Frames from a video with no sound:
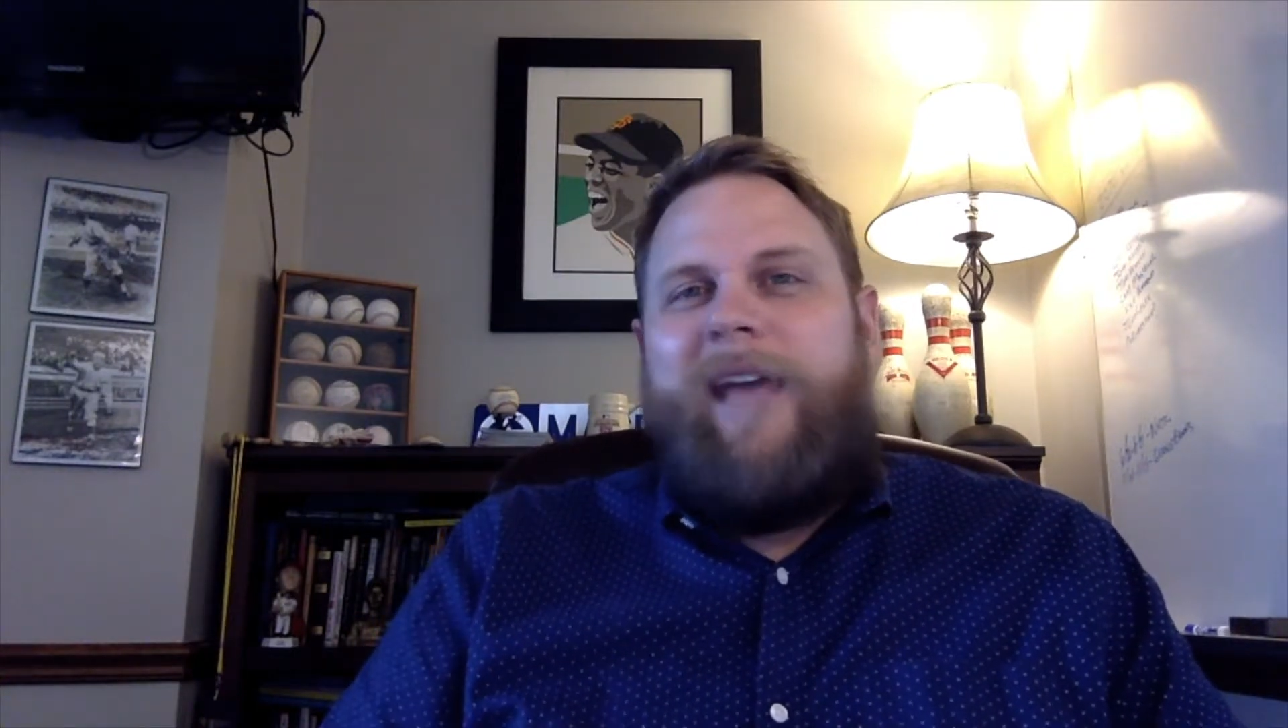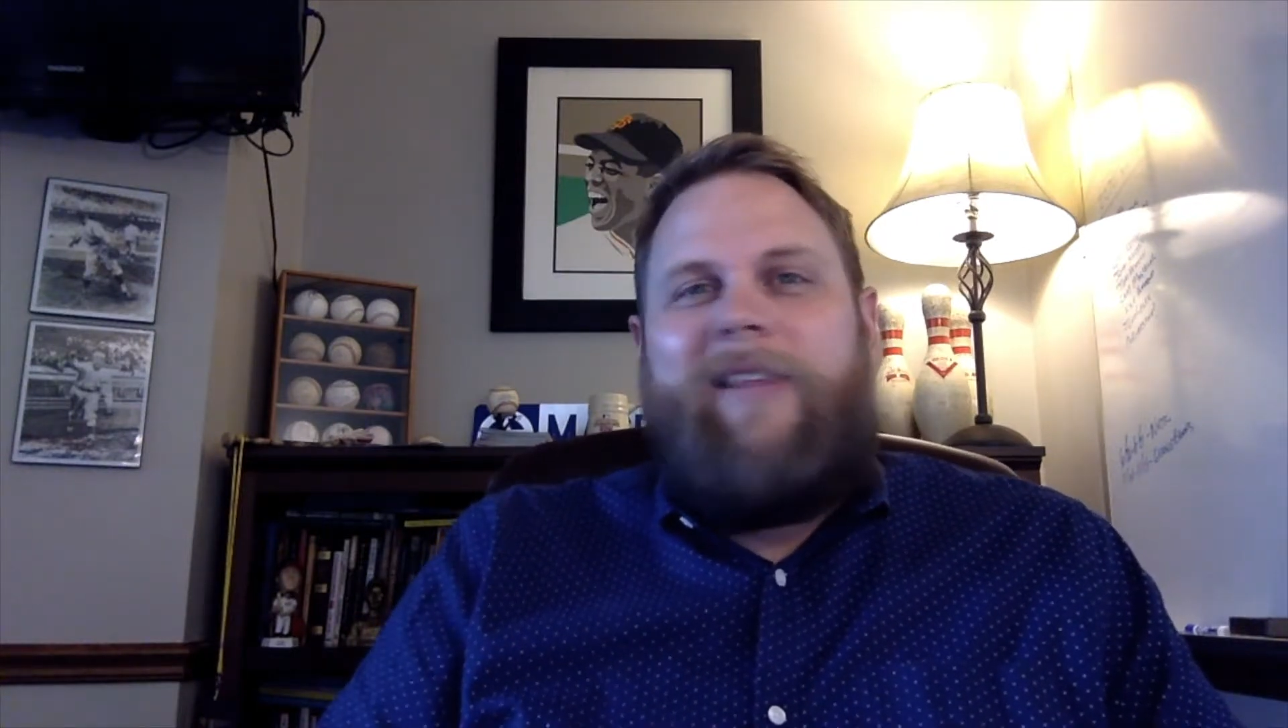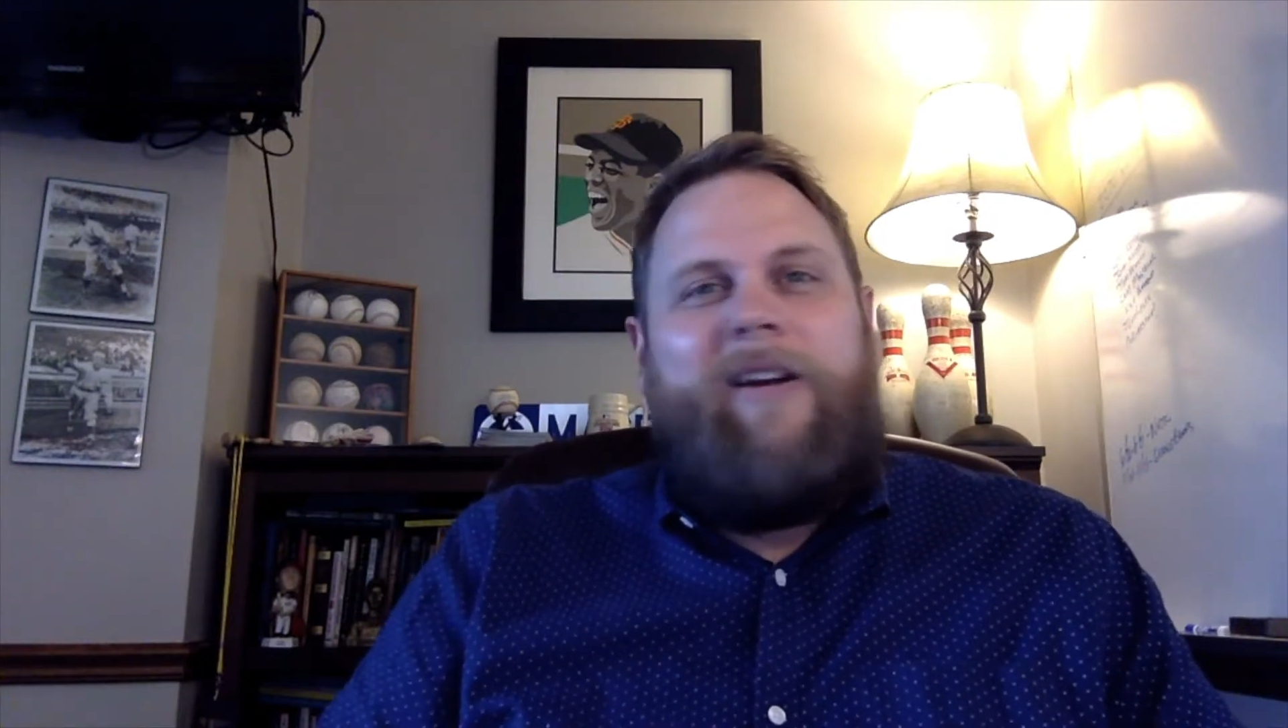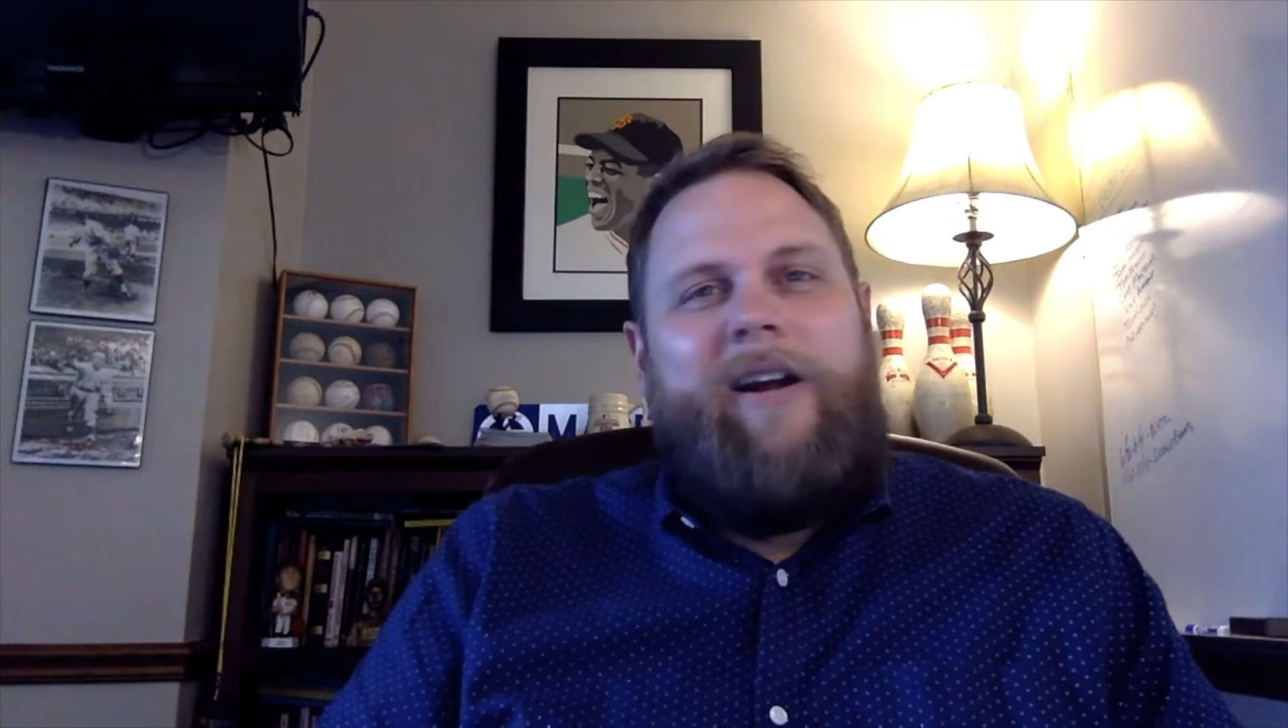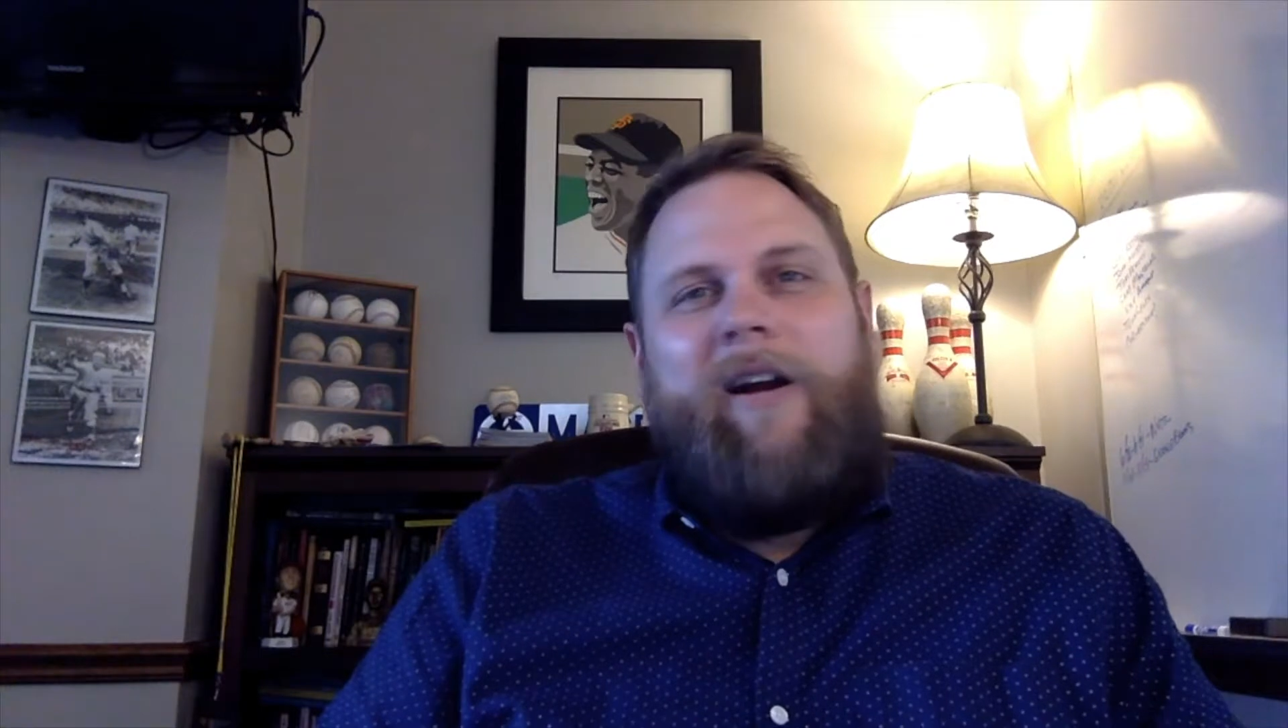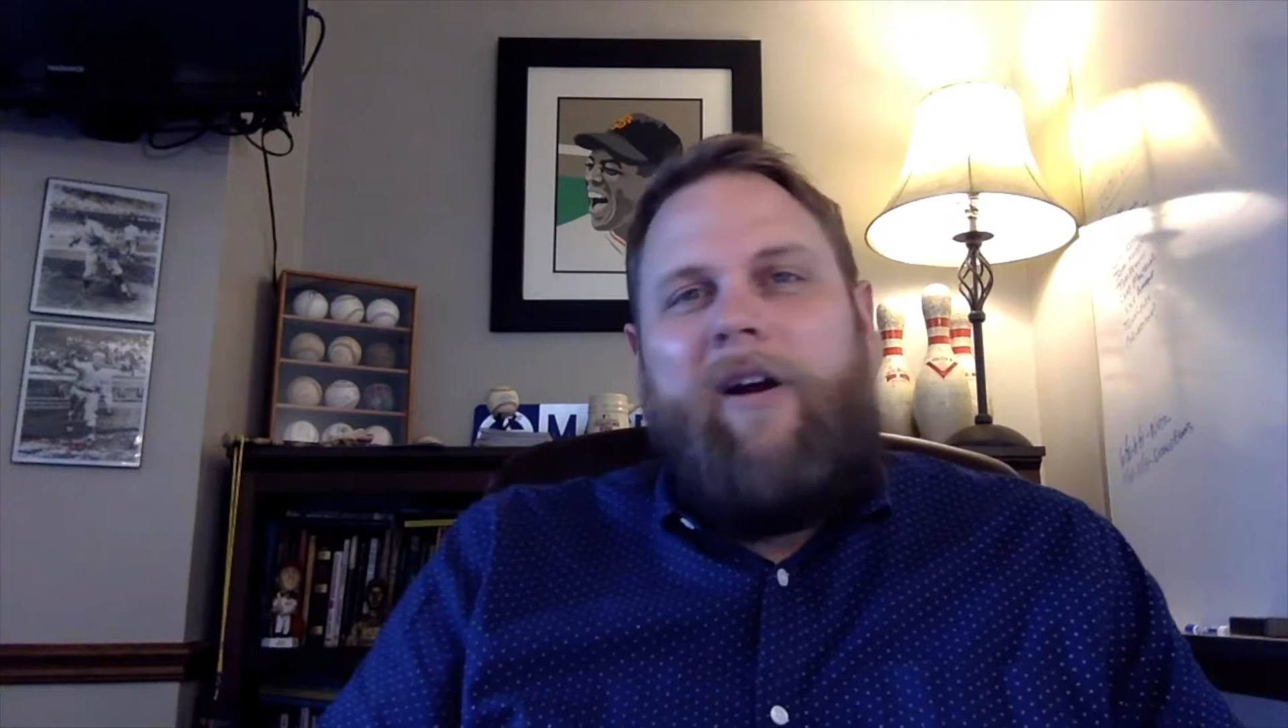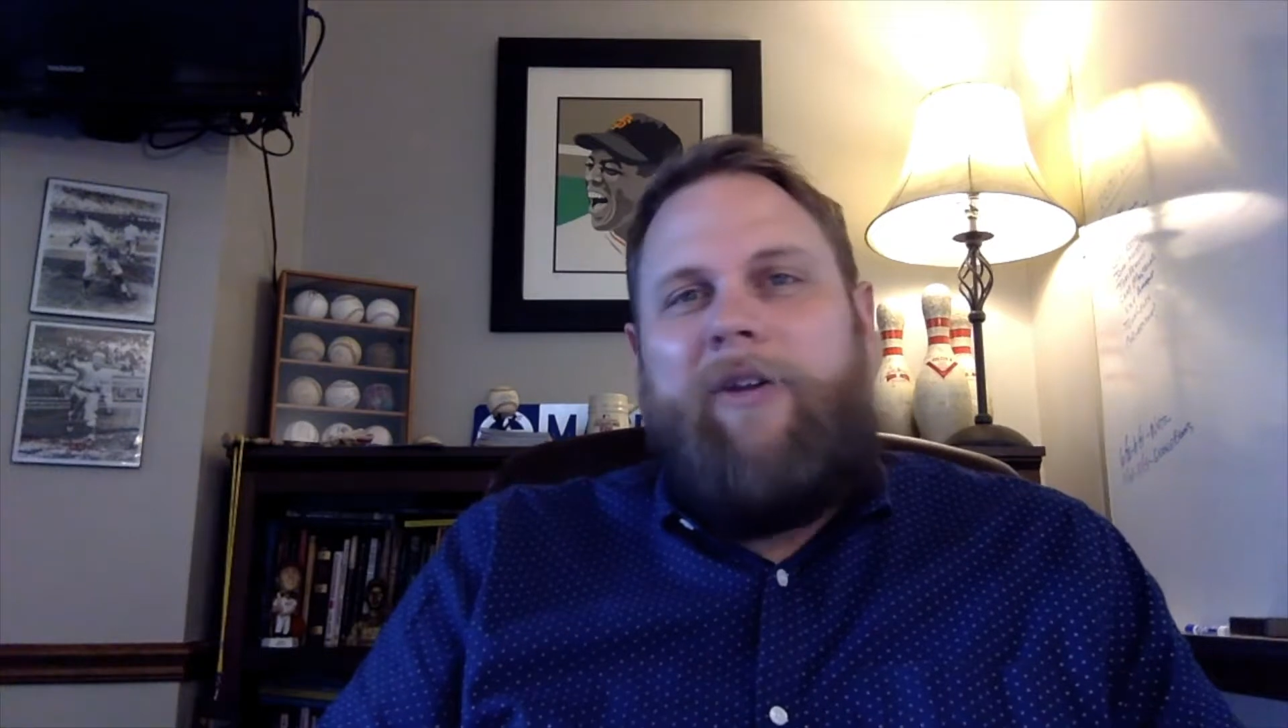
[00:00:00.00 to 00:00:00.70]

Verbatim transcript: Hey, they're here